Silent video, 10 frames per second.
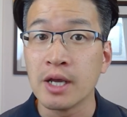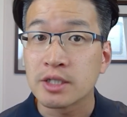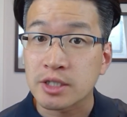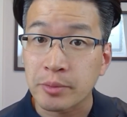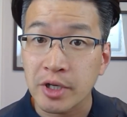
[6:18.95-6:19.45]

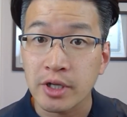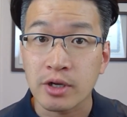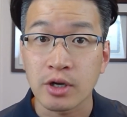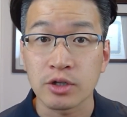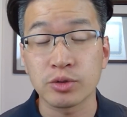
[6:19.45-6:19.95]
somebody
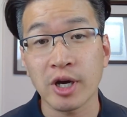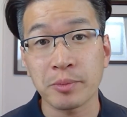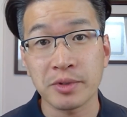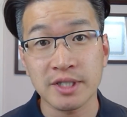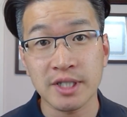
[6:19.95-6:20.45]
calls you
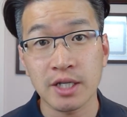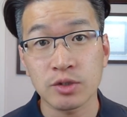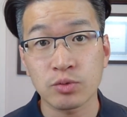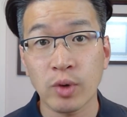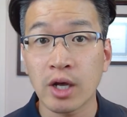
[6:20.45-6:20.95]
up and
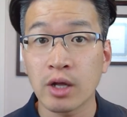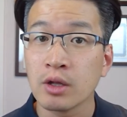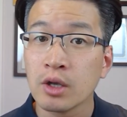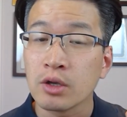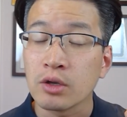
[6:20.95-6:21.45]
says, well,